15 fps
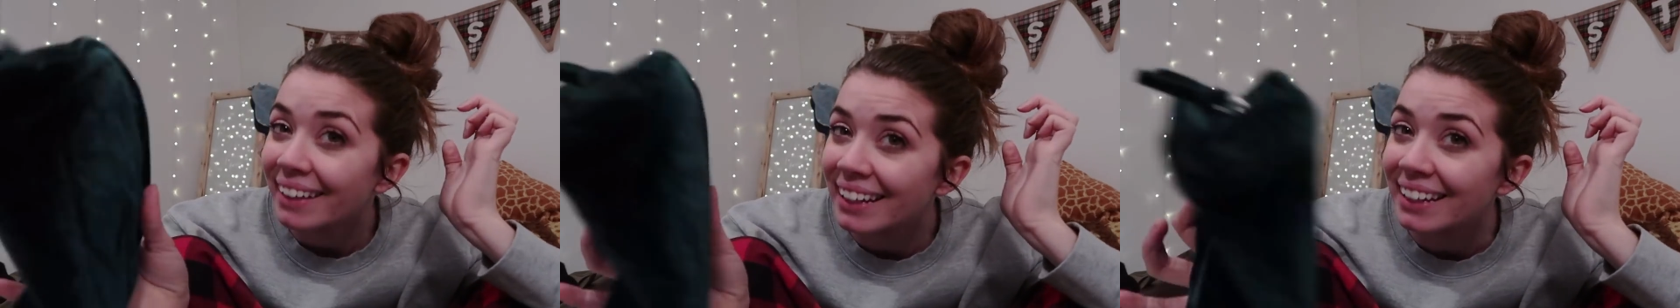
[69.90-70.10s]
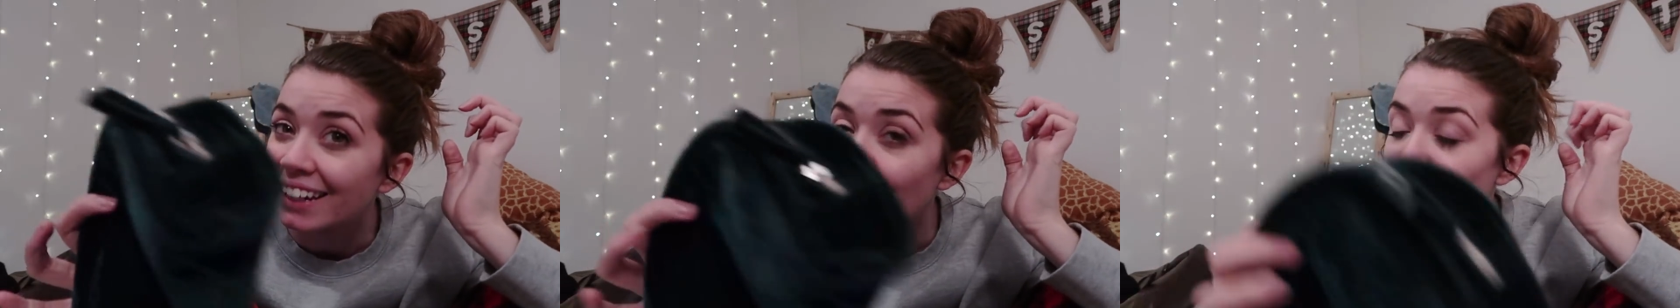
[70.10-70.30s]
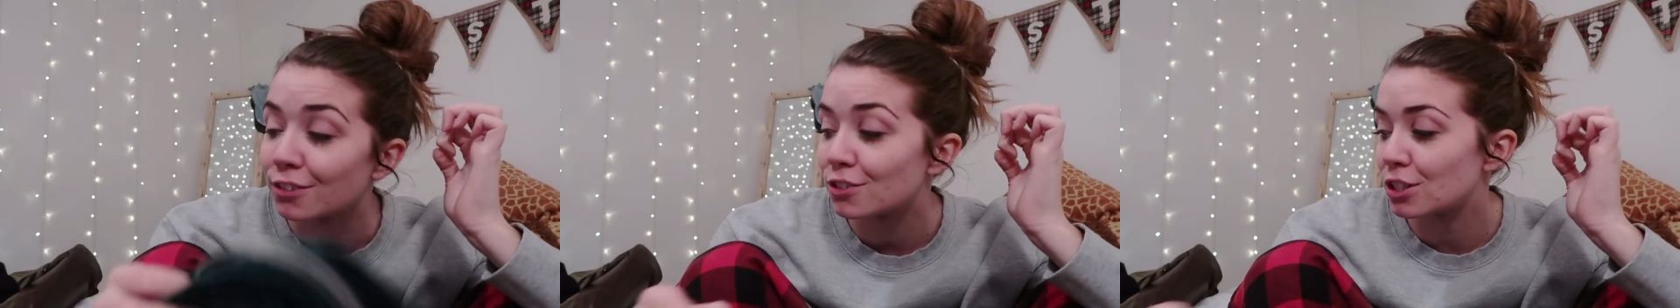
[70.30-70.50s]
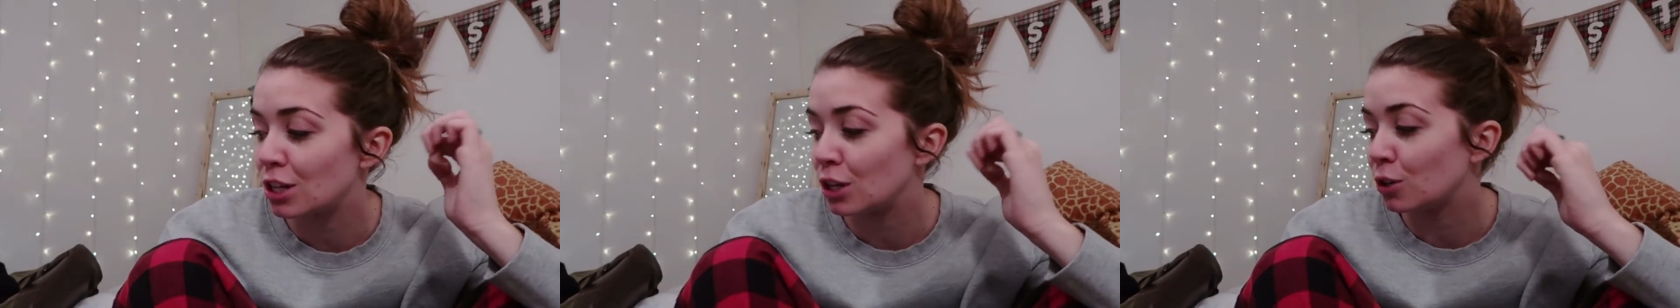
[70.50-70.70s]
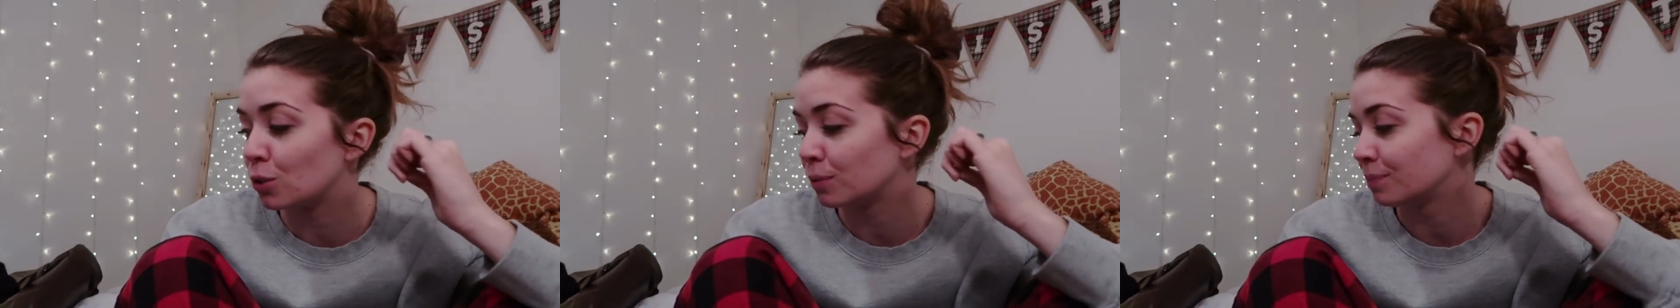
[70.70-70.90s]
in here
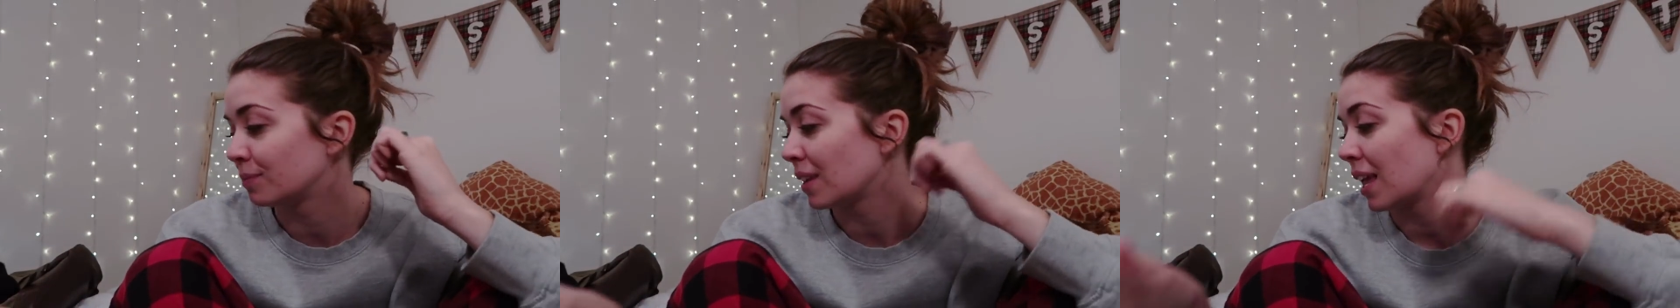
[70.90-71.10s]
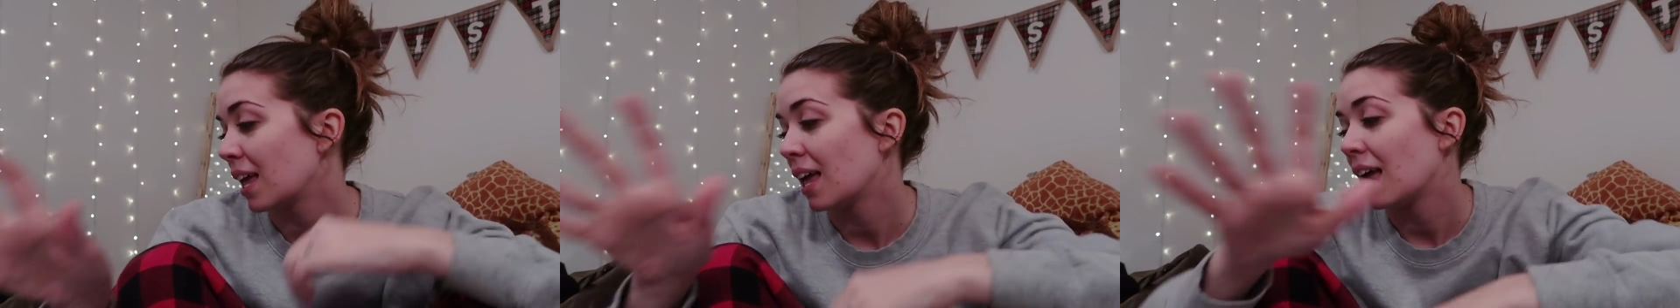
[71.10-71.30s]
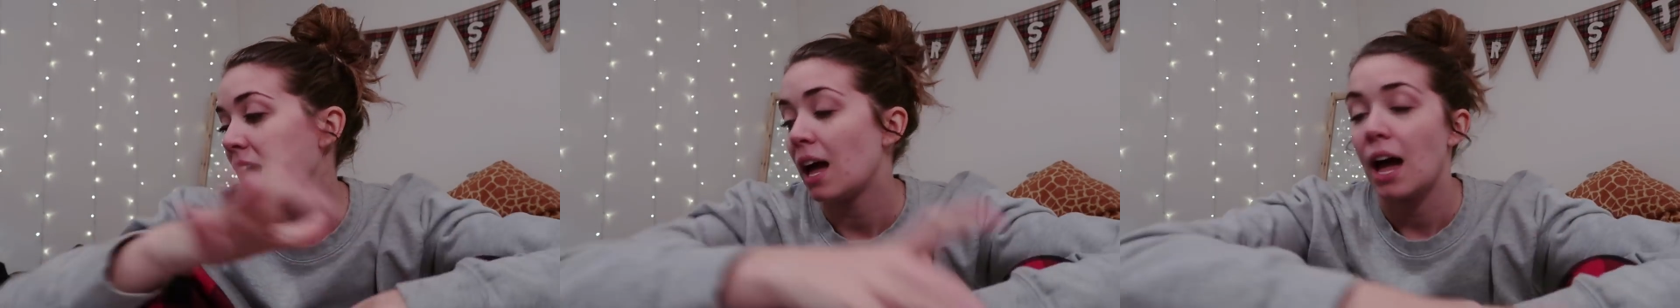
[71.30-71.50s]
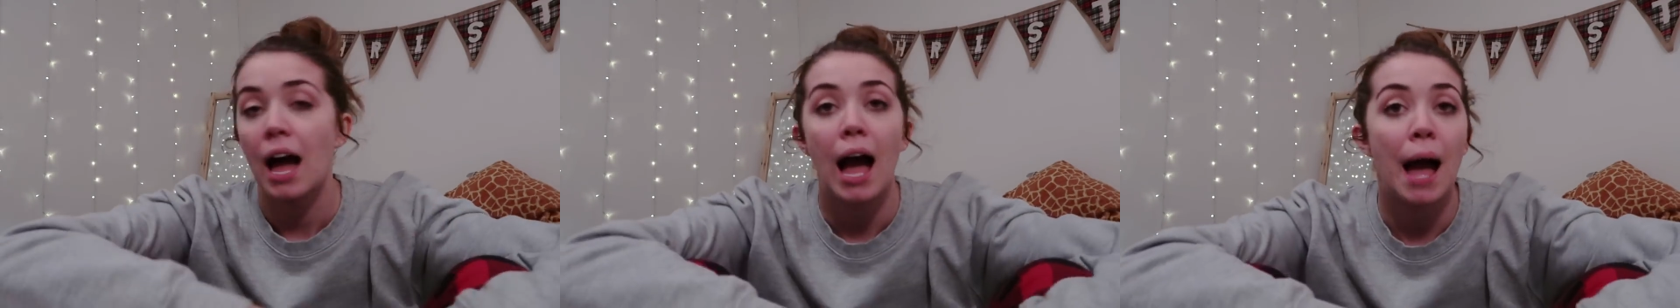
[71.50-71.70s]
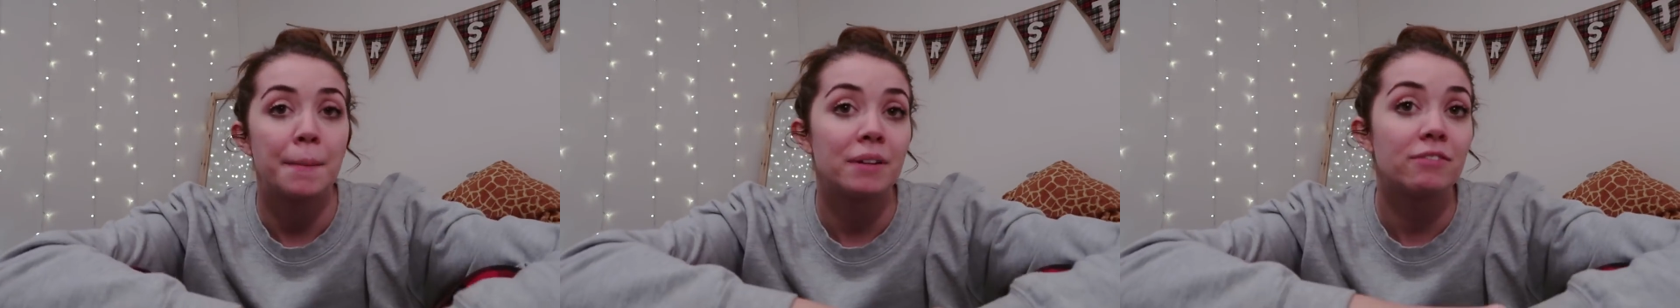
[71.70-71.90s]
so
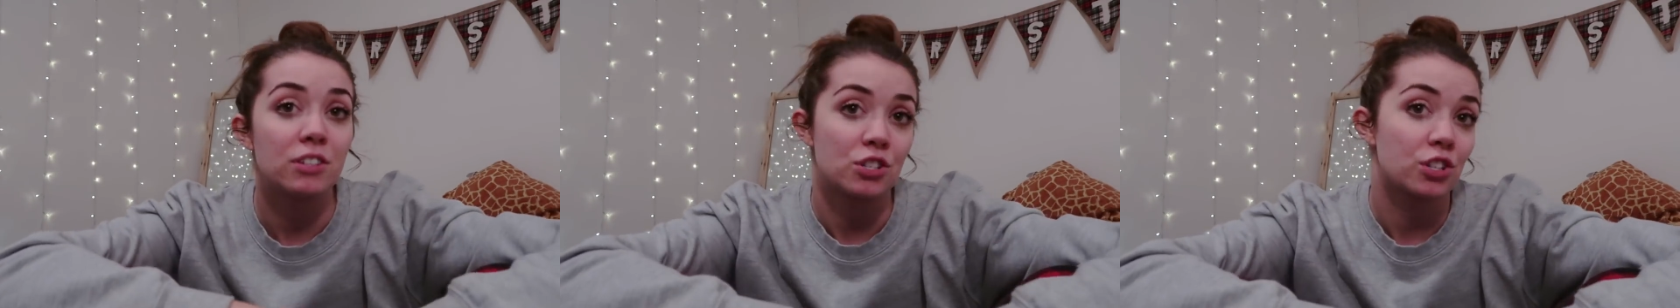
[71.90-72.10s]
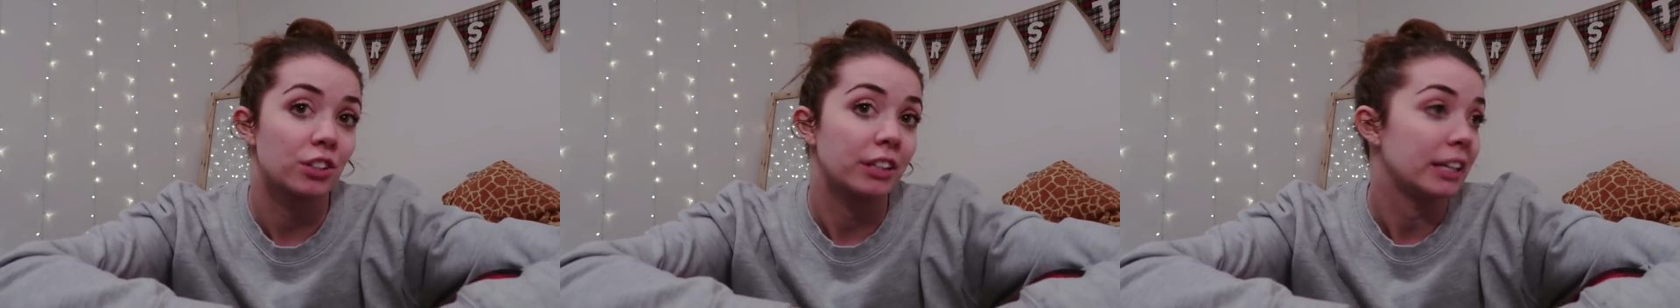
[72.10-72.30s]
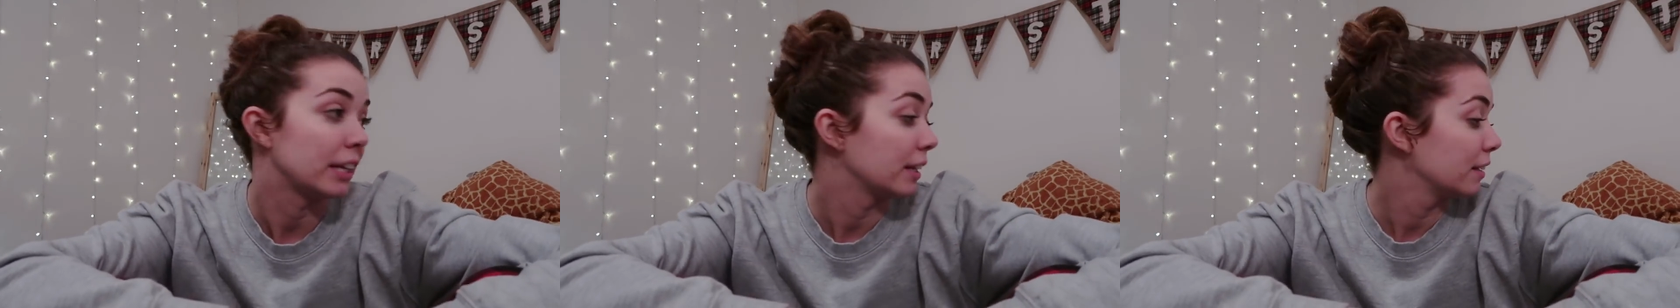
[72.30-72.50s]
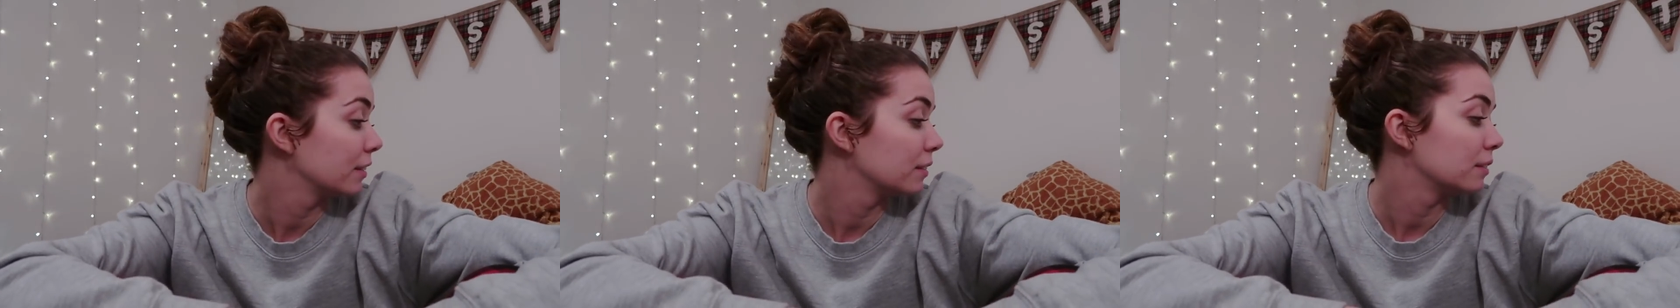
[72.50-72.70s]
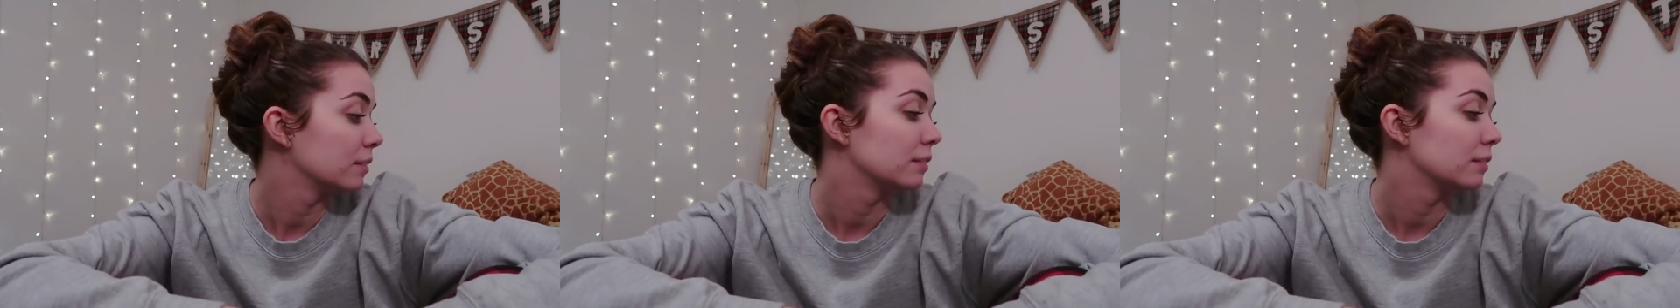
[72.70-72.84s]
I'm officially